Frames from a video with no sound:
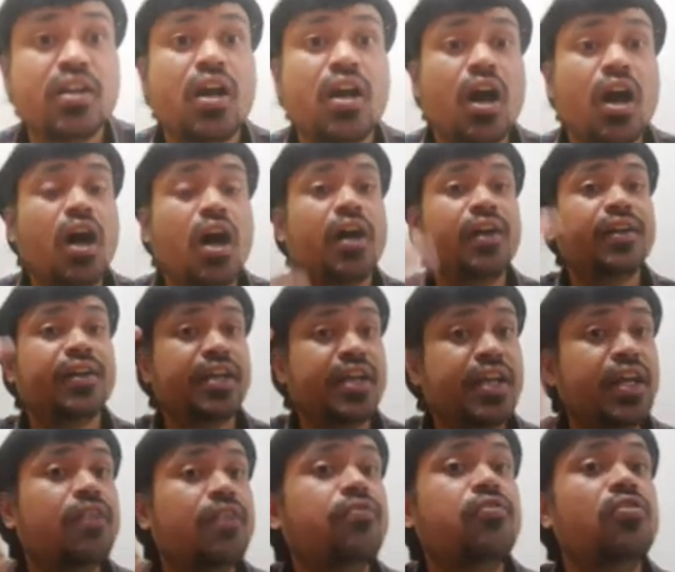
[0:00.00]
or
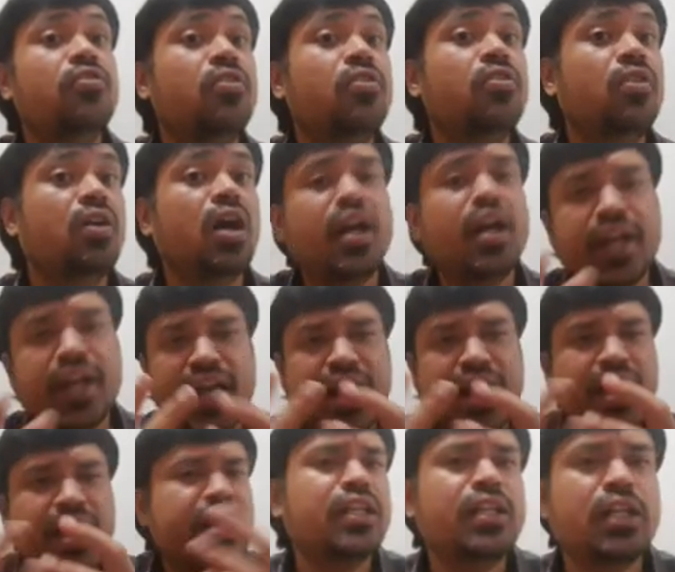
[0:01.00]
info, or any
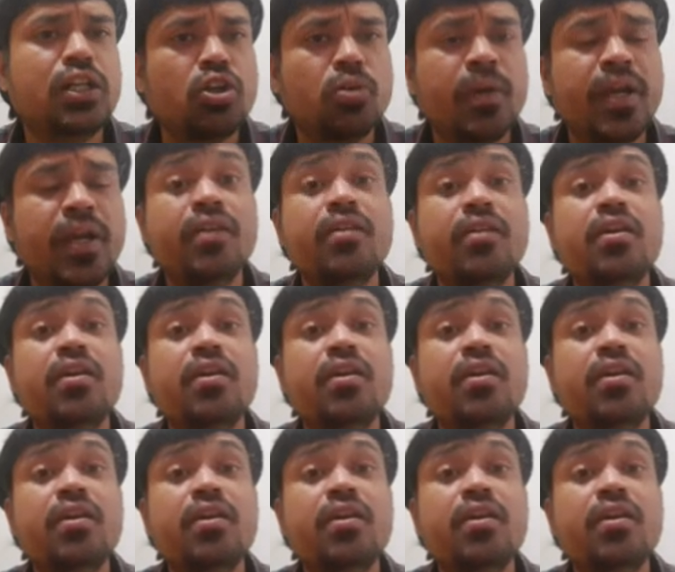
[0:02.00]
other domain,